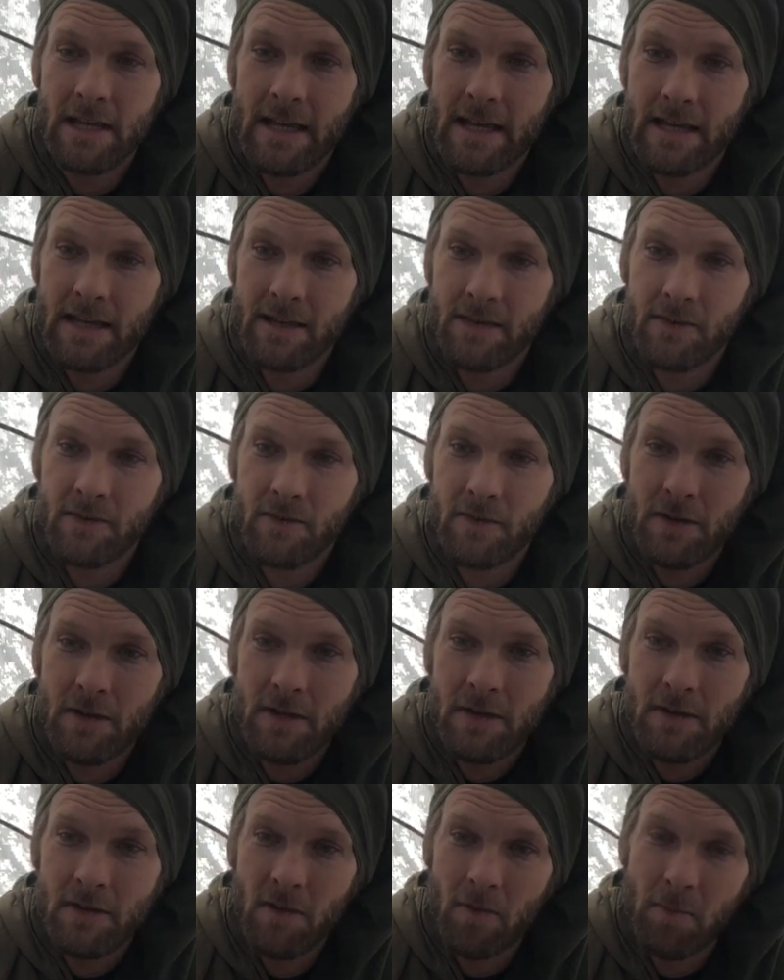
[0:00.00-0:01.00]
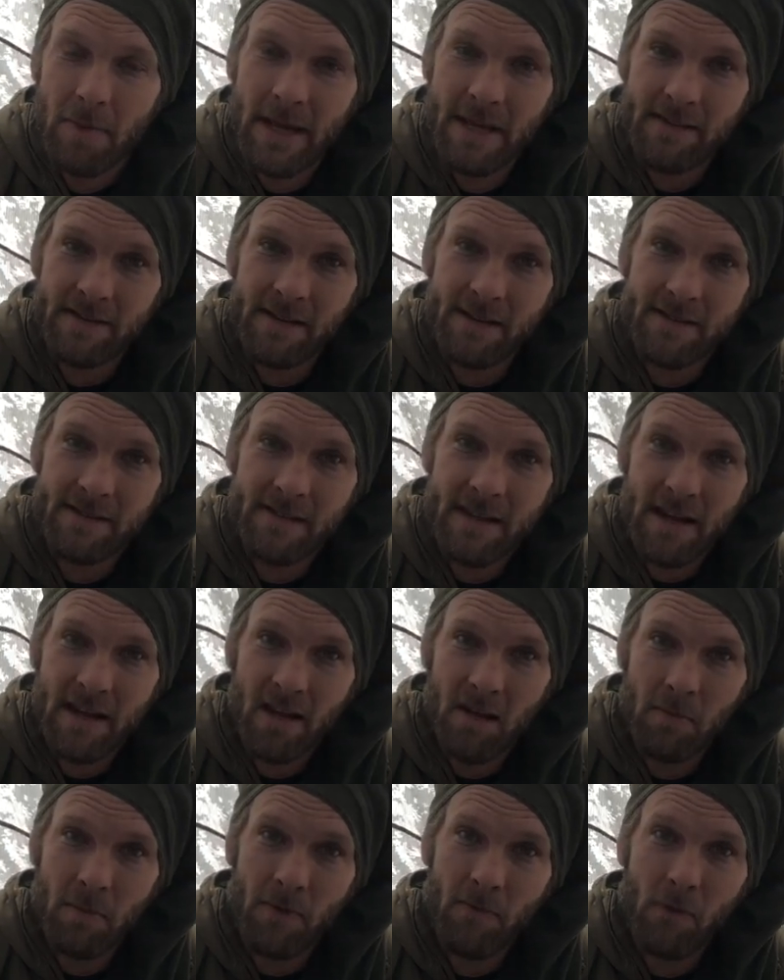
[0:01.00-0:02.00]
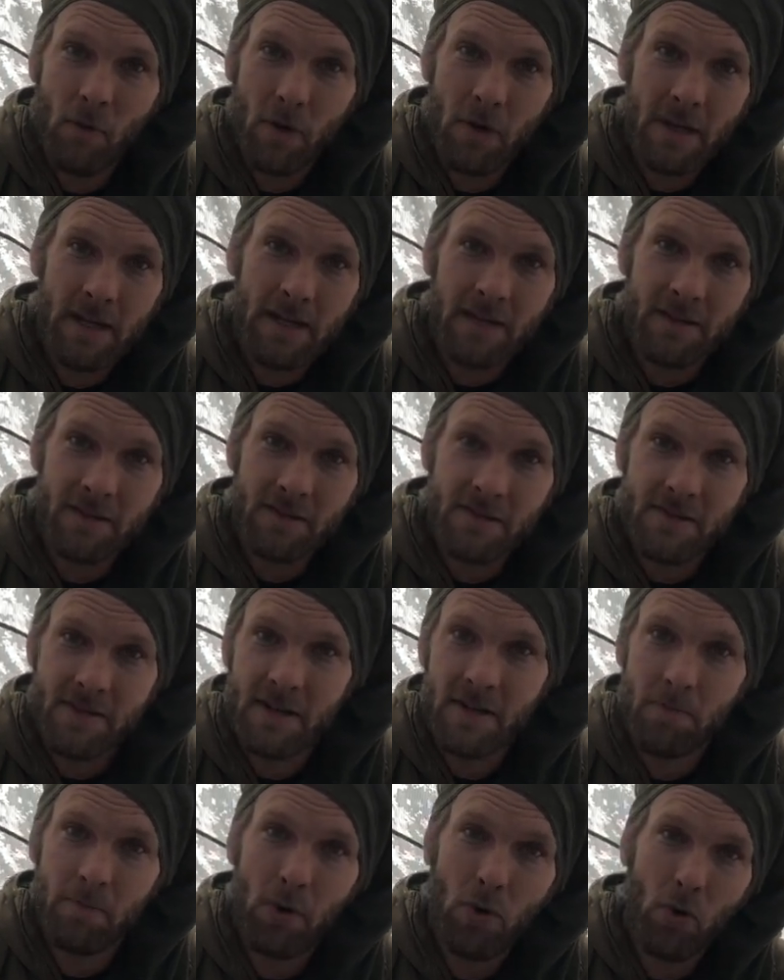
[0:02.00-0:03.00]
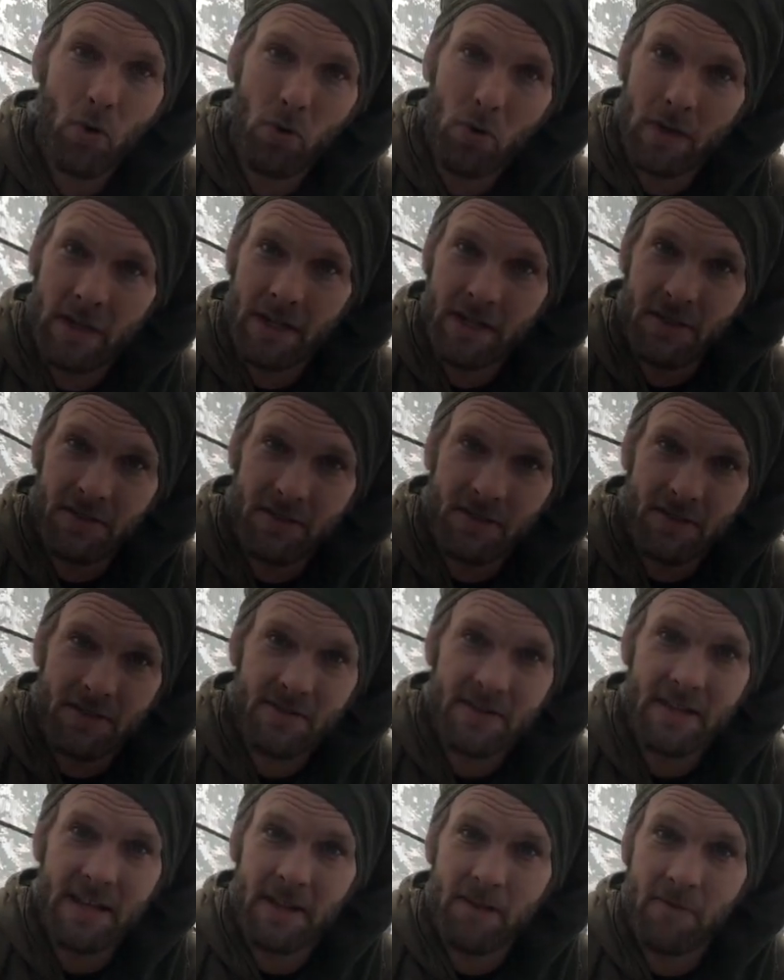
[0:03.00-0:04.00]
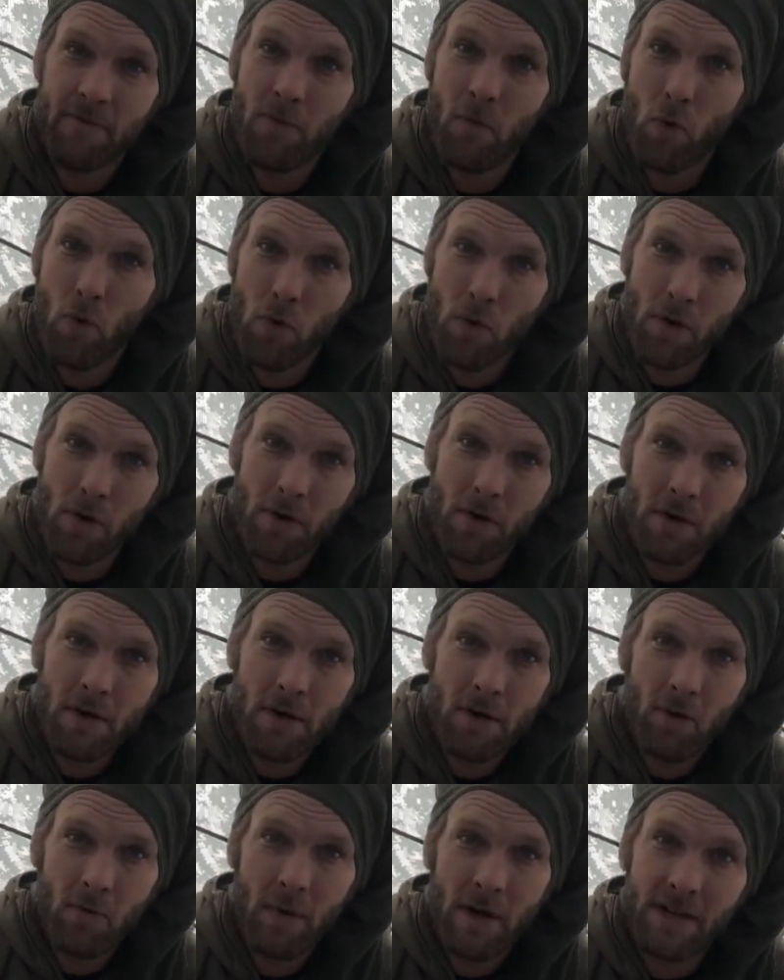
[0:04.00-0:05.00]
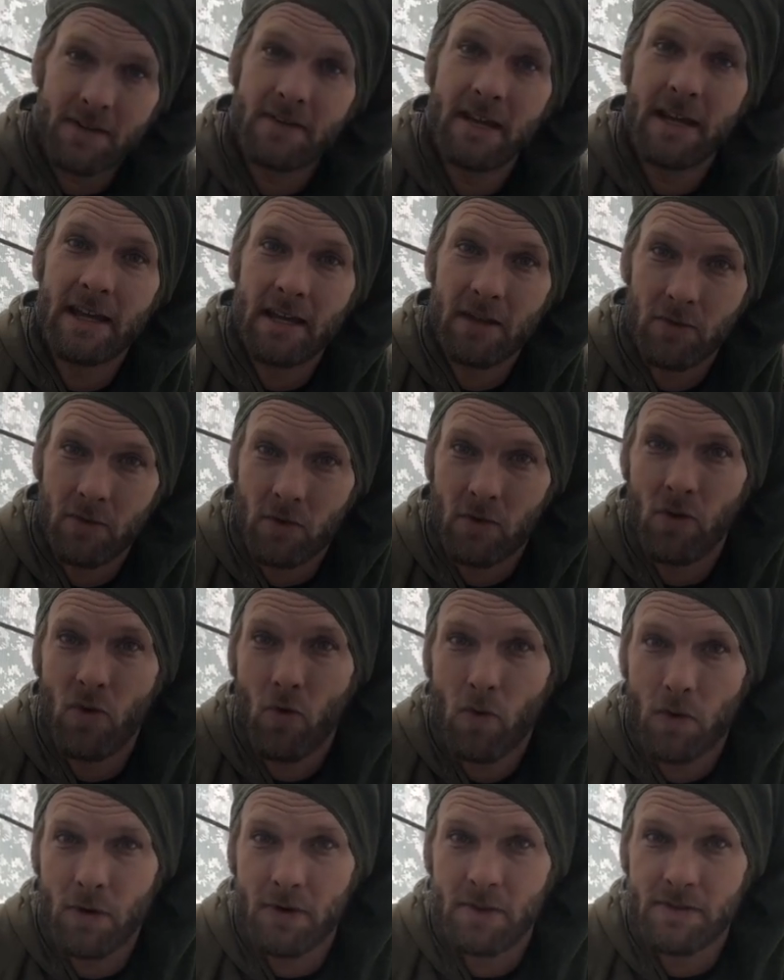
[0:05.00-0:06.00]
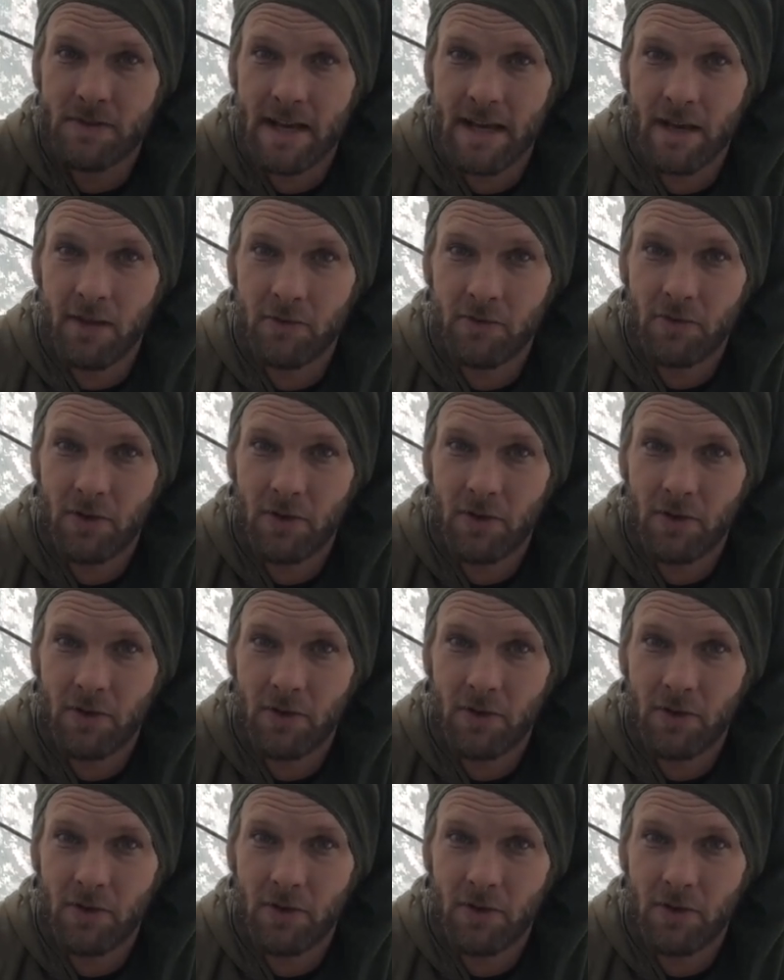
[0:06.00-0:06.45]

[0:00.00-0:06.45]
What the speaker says: And the basic setup before you get the center pole in, you just stake 4 rectangular corners out.